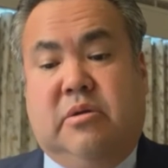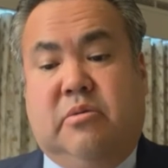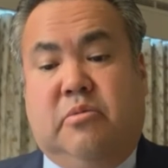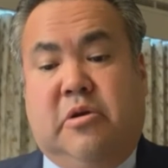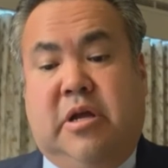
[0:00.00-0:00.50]

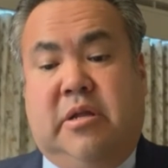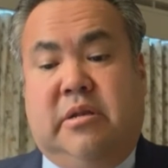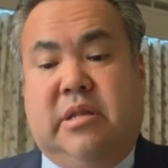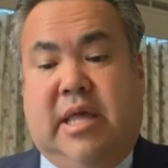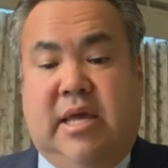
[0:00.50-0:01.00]
were
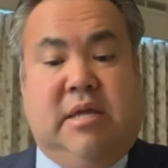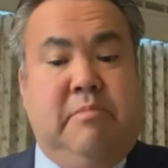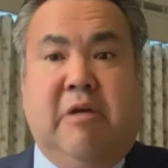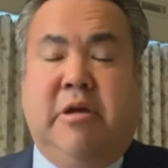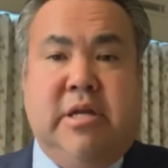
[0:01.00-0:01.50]
in Lake and
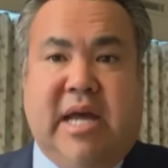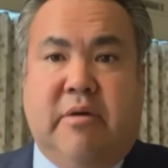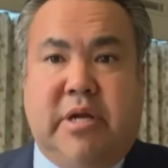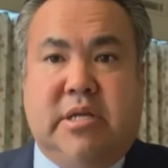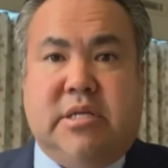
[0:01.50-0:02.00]
Marion
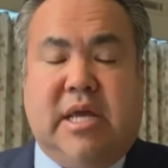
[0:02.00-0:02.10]
counties.